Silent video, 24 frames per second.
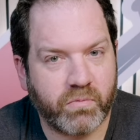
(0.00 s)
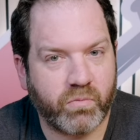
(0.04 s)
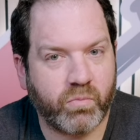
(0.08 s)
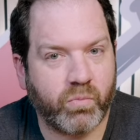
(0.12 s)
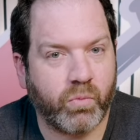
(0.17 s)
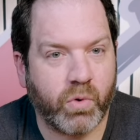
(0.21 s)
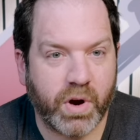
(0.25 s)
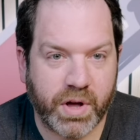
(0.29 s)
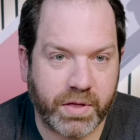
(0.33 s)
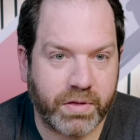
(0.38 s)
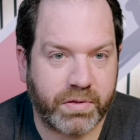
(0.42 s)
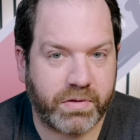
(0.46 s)

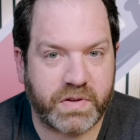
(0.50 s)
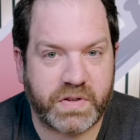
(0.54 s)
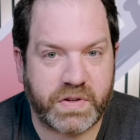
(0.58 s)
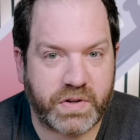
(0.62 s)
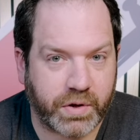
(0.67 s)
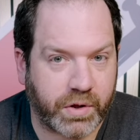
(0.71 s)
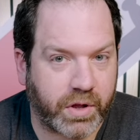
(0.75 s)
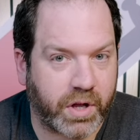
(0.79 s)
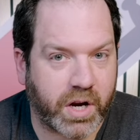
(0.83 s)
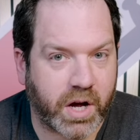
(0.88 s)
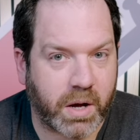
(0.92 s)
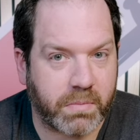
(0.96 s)
with
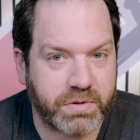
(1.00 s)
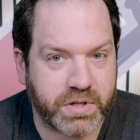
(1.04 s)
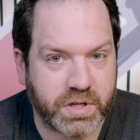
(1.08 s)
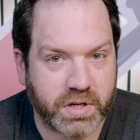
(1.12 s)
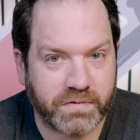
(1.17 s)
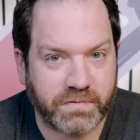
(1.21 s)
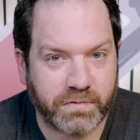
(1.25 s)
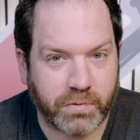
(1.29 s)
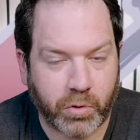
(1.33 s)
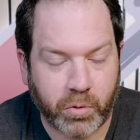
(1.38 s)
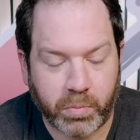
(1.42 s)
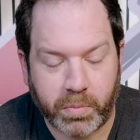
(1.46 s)
still an option to
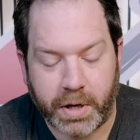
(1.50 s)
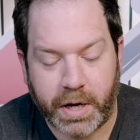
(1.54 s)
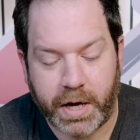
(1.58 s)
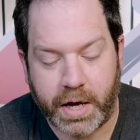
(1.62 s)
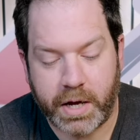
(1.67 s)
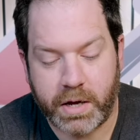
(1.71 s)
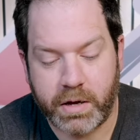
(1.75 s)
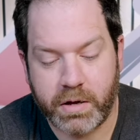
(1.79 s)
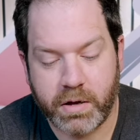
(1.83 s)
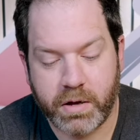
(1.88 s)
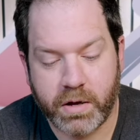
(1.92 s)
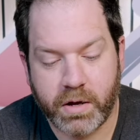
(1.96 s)
full
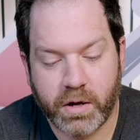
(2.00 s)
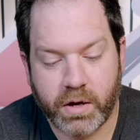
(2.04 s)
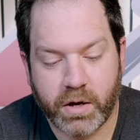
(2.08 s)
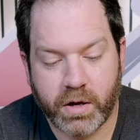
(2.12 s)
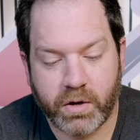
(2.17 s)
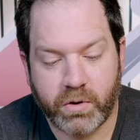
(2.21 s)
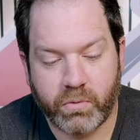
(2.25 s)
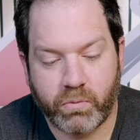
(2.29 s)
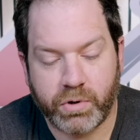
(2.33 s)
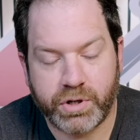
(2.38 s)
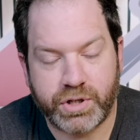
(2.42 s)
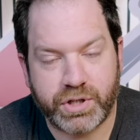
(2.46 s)
pay,
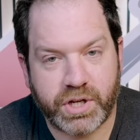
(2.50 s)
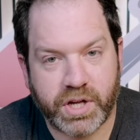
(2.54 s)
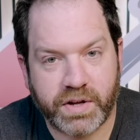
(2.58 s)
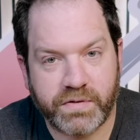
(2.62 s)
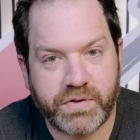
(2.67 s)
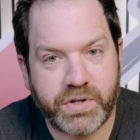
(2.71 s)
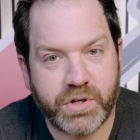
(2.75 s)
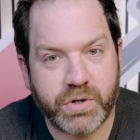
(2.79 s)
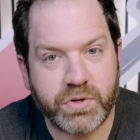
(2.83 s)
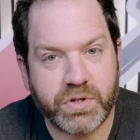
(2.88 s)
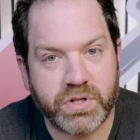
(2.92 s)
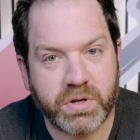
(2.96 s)
which
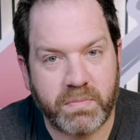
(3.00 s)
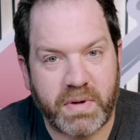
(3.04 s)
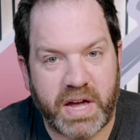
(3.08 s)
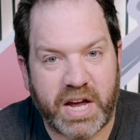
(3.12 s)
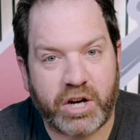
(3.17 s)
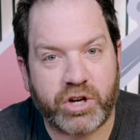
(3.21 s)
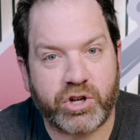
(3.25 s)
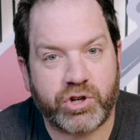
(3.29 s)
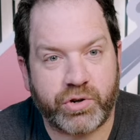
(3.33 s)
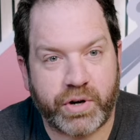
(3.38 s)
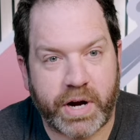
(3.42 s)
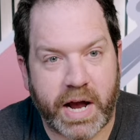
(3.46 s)
gives you some
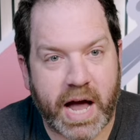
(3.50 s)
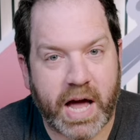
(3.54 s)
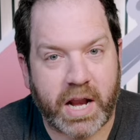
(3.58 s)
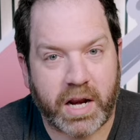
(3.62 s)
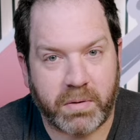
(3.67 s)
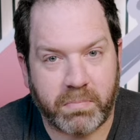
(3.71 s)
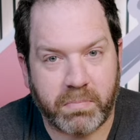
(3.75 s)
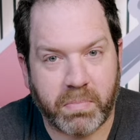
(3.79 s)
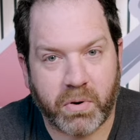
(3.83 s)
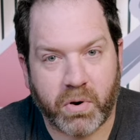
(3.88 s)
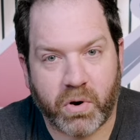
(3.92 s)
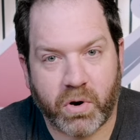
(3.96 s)
extra
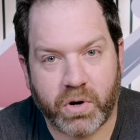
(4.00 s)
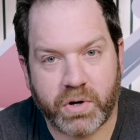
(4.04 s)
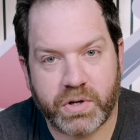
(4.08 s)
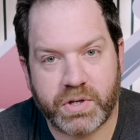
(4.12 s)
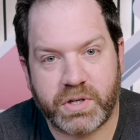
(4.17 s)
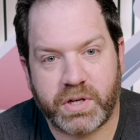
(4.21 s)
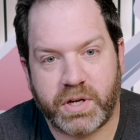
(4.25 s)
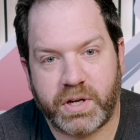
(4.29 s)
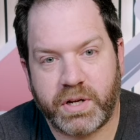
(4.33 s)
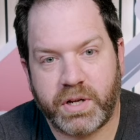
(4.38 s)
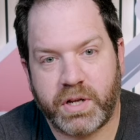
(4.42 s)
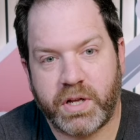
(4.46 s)
added
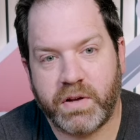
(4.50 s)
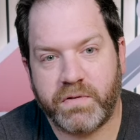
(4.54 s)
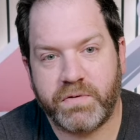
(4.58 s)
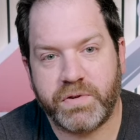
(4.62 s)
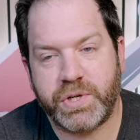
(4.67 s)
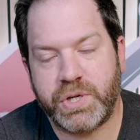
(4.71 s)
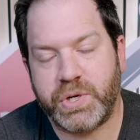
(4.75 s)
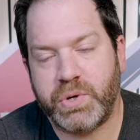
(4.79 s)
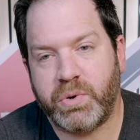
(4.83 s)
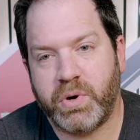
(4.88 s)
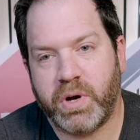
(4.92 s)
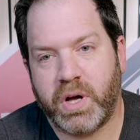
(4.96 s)
perks and gives
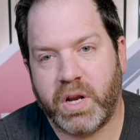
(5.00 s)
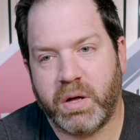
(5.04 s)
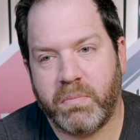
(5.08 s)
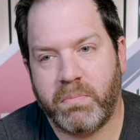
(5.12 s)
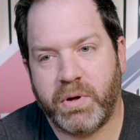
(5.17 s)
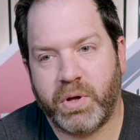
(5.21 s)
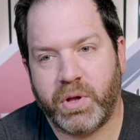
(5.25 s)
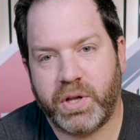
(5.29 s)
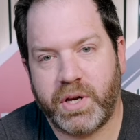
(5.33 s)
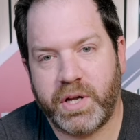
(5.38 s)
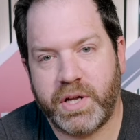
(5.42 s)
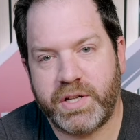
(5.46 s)
you an
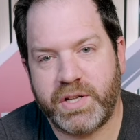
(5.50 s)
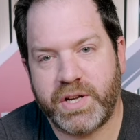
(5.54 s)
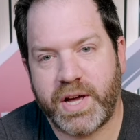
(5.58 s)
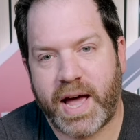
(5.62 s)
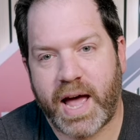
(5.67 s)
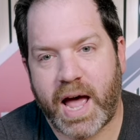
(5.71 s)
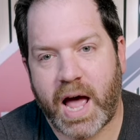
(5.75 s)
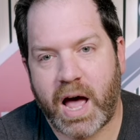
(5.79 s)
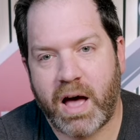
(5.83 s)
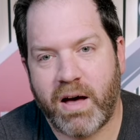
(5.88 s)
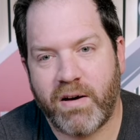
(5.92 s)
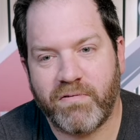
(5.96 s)
ability to
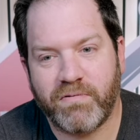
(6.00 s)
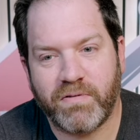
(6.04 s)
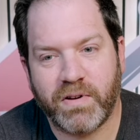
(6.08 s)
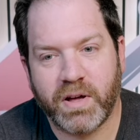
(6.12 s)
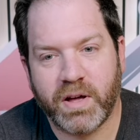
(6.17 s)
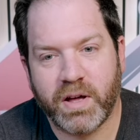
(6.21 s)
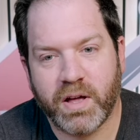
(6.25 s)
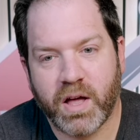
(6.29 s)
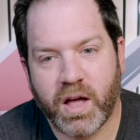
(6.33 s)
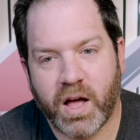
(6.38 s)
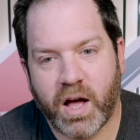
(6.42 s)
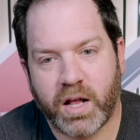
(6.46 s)
have
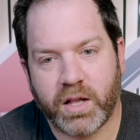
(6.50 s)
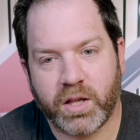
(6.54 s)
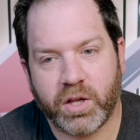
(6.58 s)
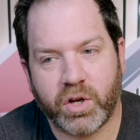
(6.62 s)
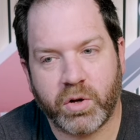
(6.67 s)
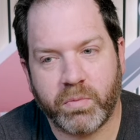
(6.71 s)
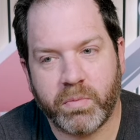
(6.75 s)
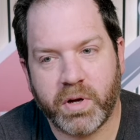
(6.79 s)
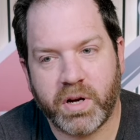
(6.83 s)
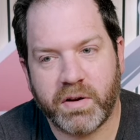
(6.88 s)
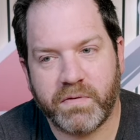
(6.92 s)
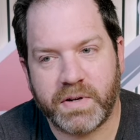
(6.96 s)
a
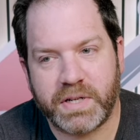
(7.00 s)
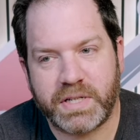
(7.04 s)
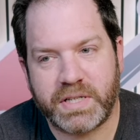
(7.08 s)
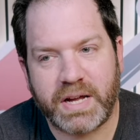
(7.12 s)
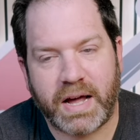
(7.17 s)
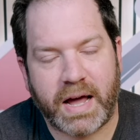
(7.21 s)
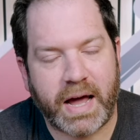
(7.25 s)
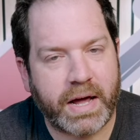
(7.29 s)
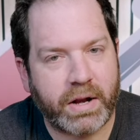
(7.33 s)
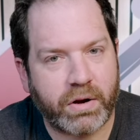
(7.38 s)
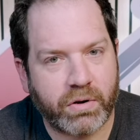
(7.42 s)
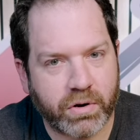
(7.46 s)
little bit of a
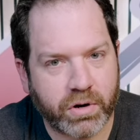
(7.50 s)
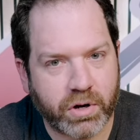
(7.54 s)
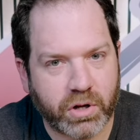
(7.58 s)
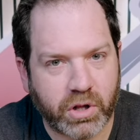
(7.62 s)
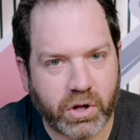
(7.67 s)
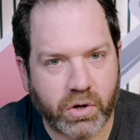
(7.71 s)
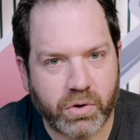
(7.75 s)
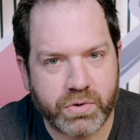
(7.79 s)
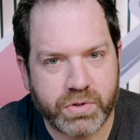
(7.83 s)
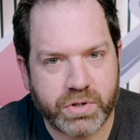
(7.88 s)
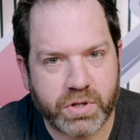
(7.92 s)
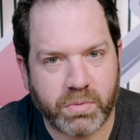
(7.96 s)
tighter,
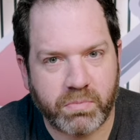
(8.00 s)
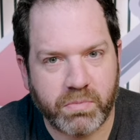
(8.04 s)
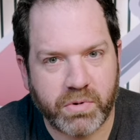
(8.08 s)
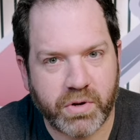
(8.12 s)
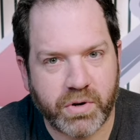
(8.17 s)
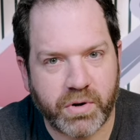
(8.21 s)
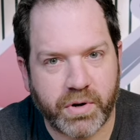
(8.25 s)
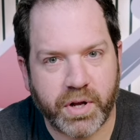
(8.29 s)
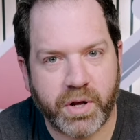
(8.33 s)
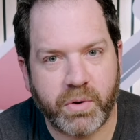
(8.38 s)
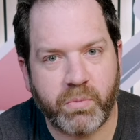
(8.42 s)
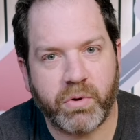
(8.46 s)
closed
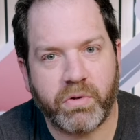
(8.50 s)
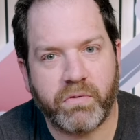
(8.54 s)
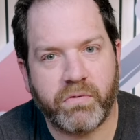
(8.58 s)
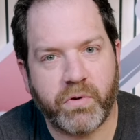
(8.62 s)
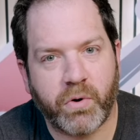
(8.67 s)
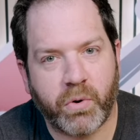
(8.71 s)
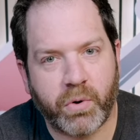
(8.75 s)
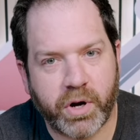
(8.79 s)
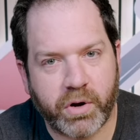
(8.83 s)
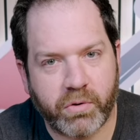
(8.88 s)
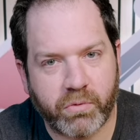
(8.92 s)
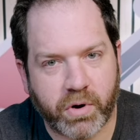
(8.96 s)
community with
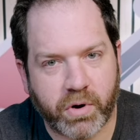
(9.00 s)
voting